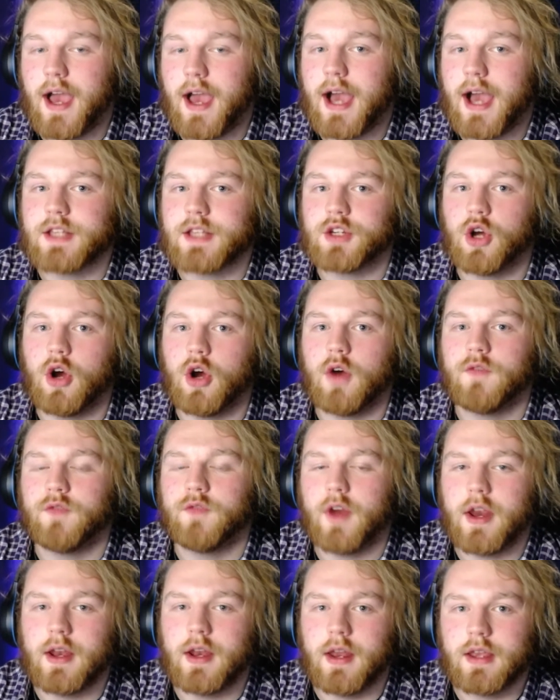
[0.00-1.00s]
As of
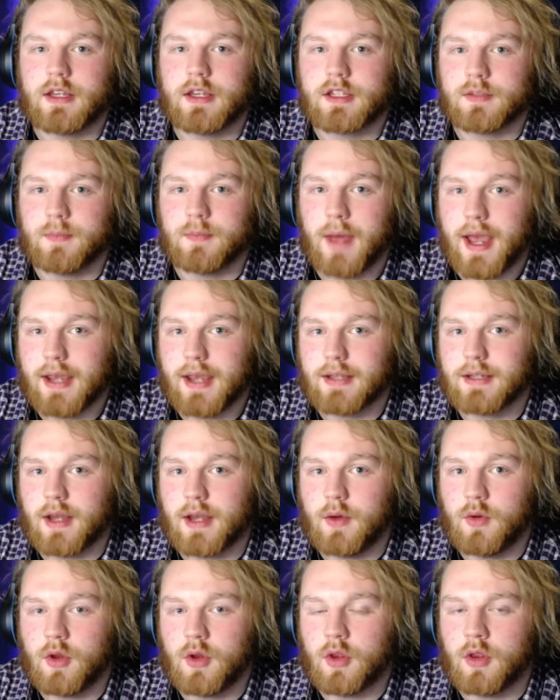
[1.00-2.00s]
Friday Night
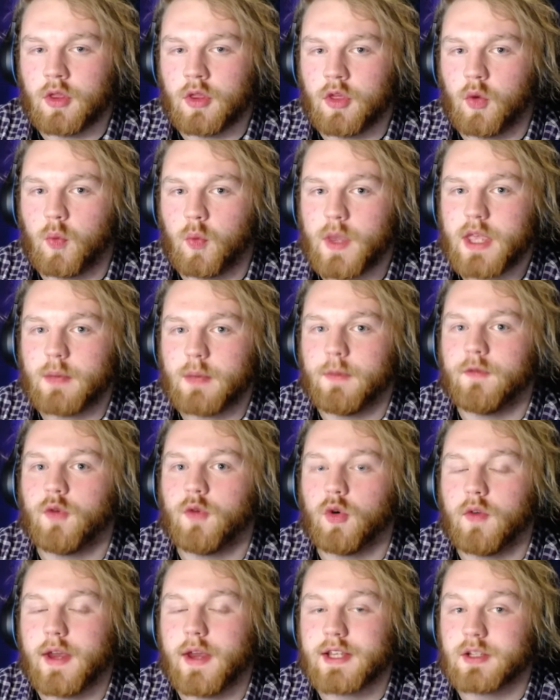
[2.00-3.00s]
SmackDown, the week
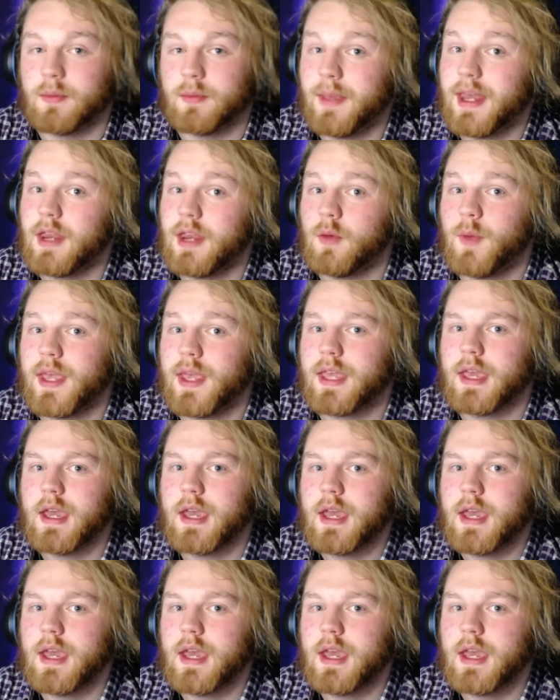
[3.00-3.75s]
before WrestleMania week,